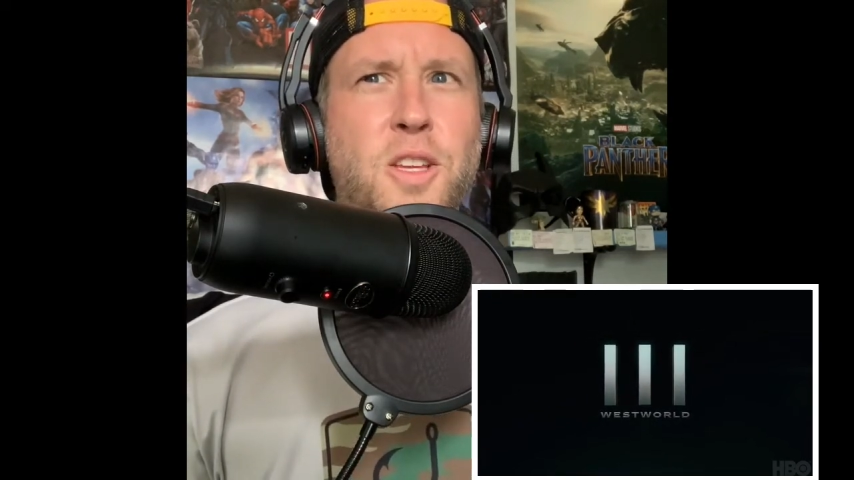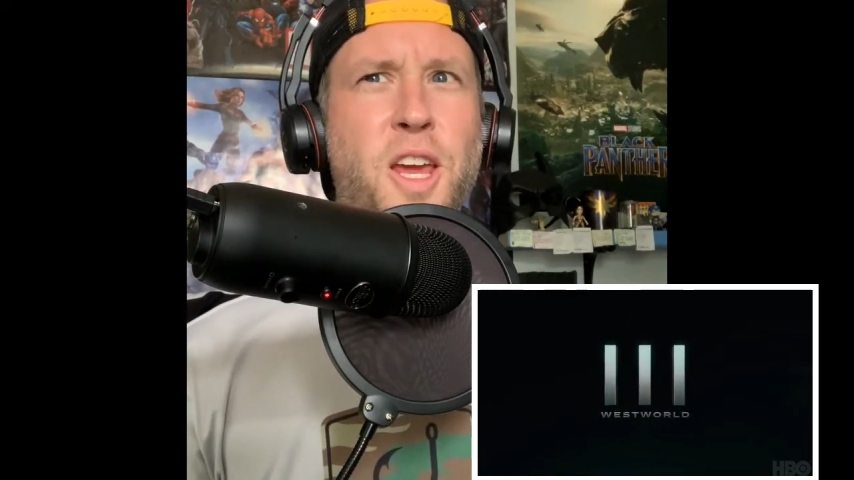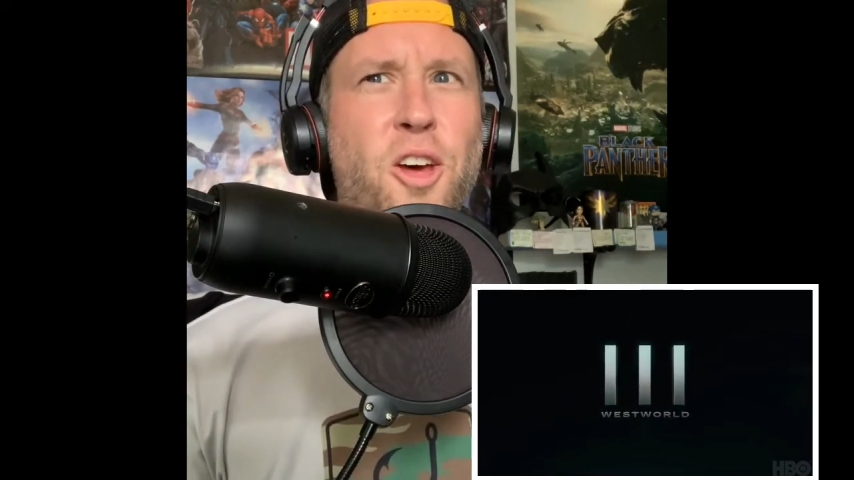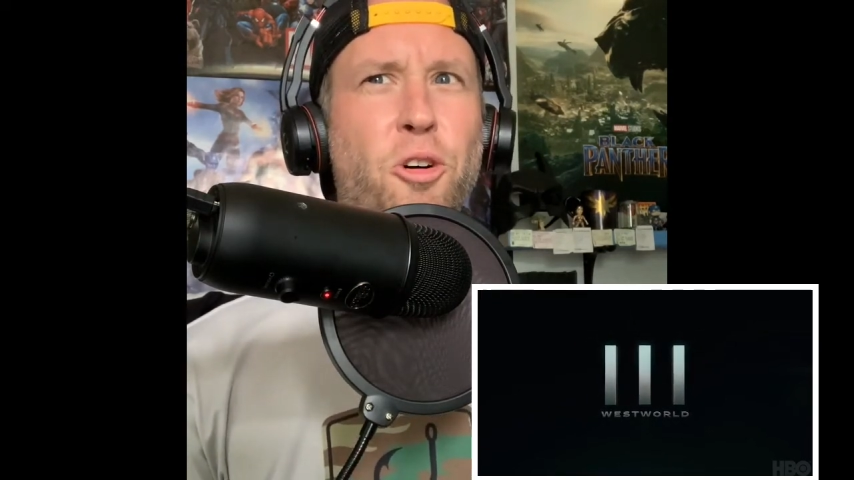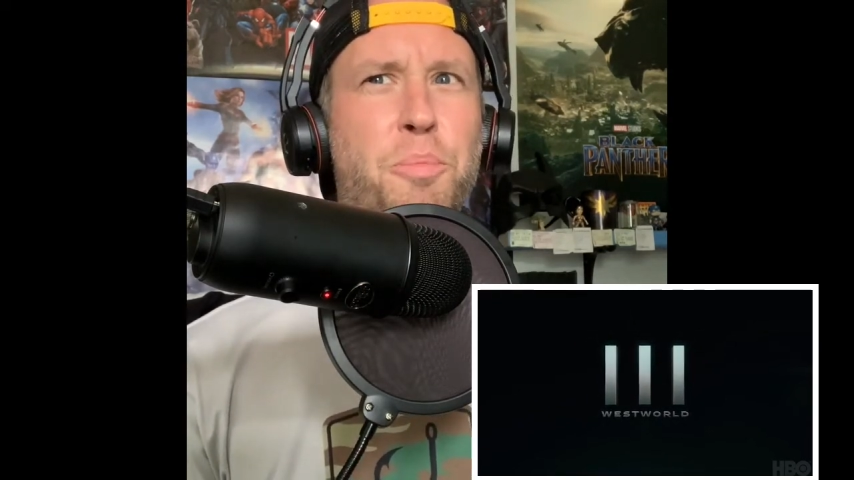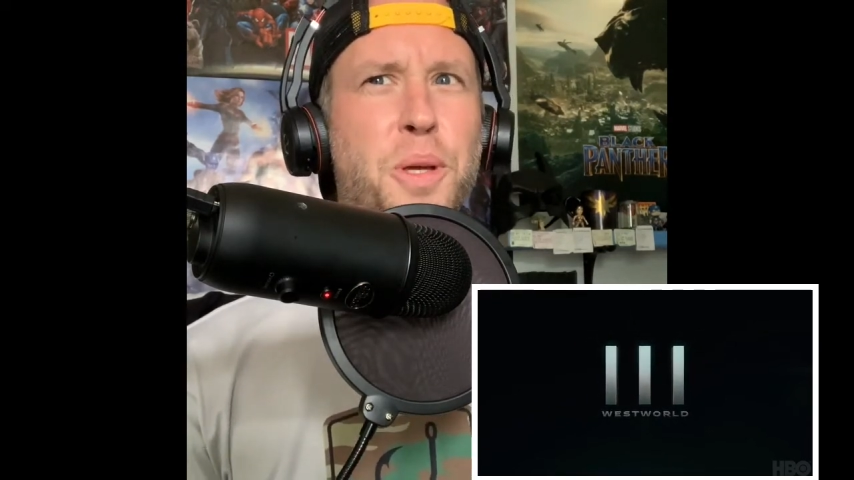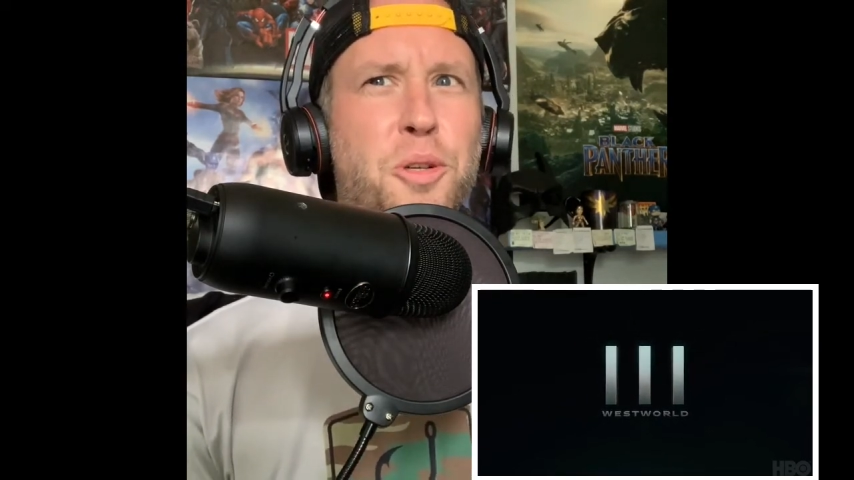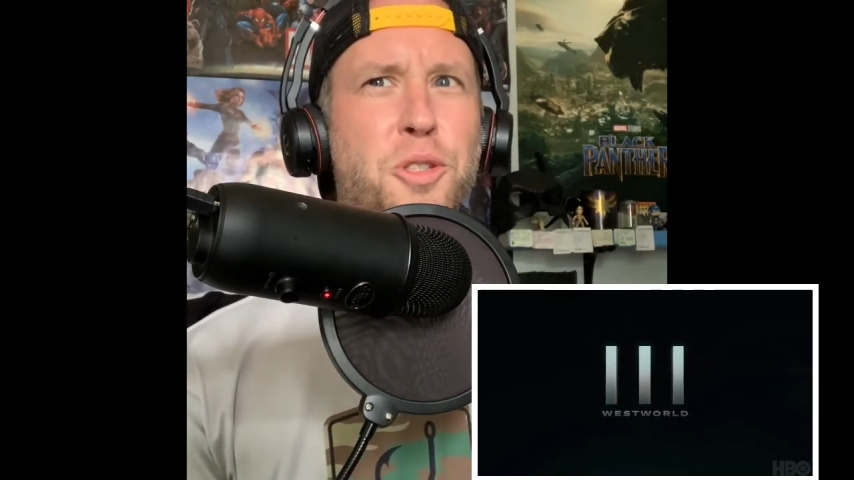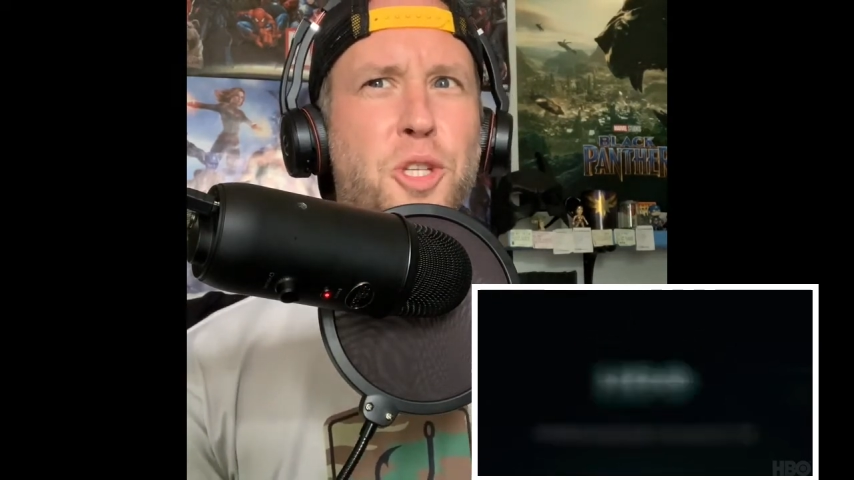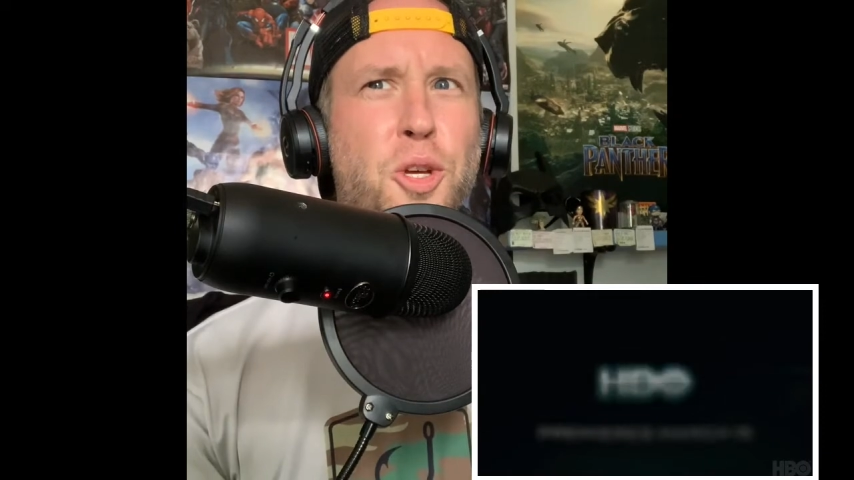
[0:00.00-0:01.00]
Kill
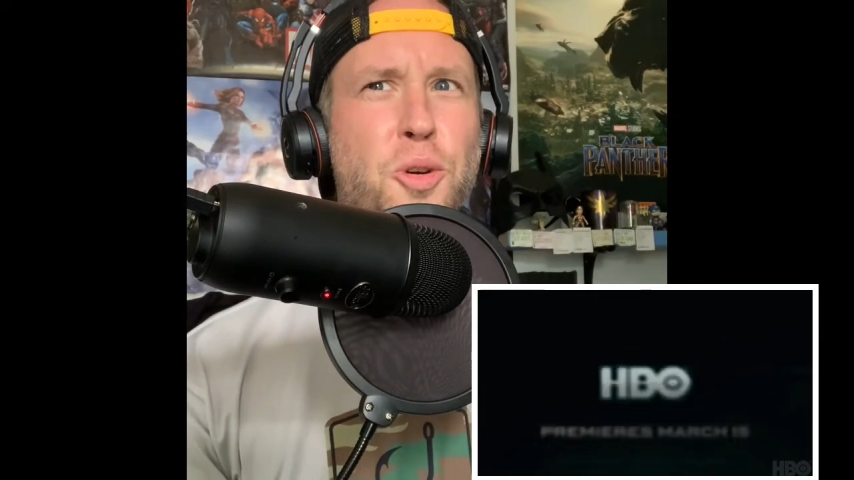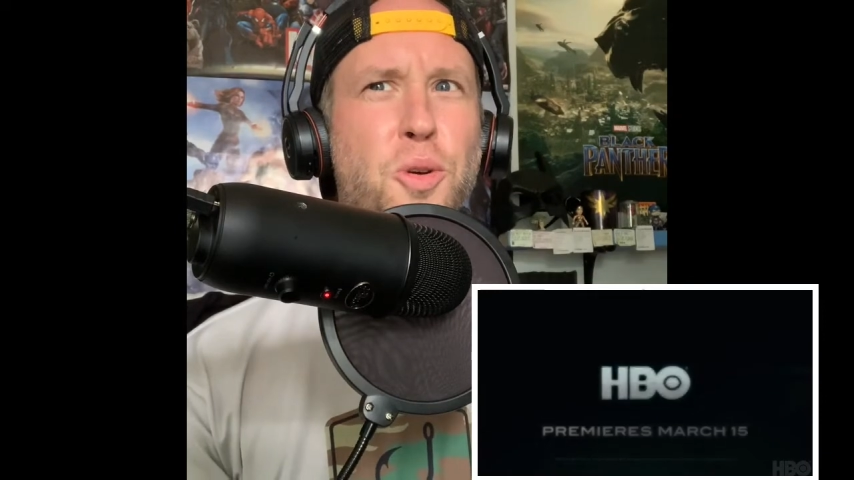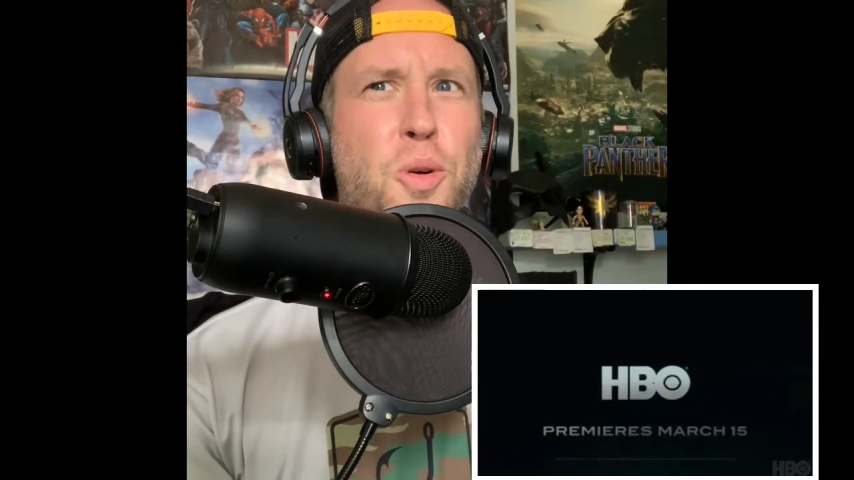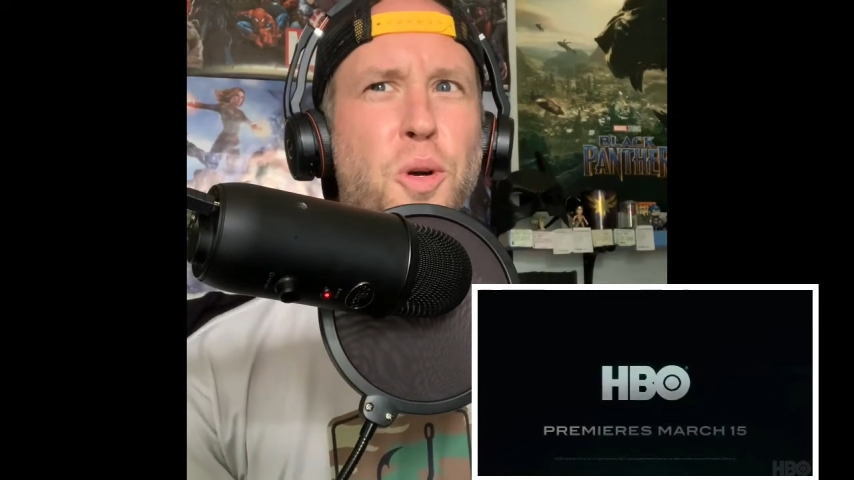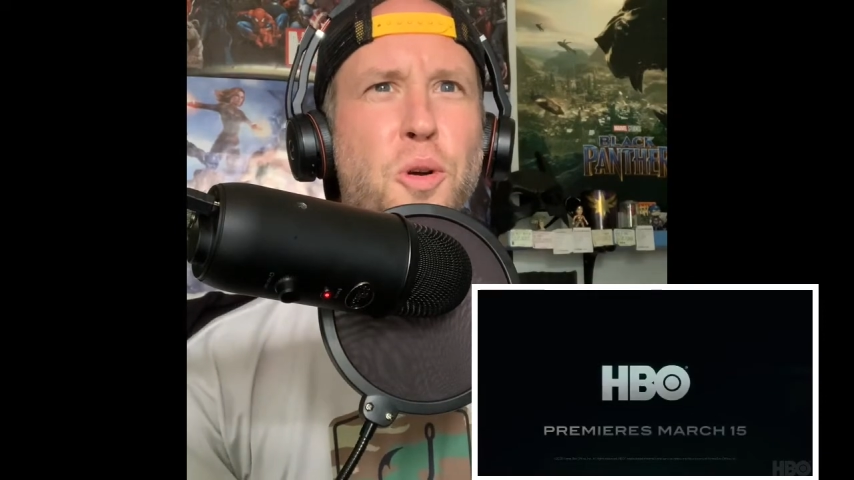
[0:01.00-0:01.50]
Bill 2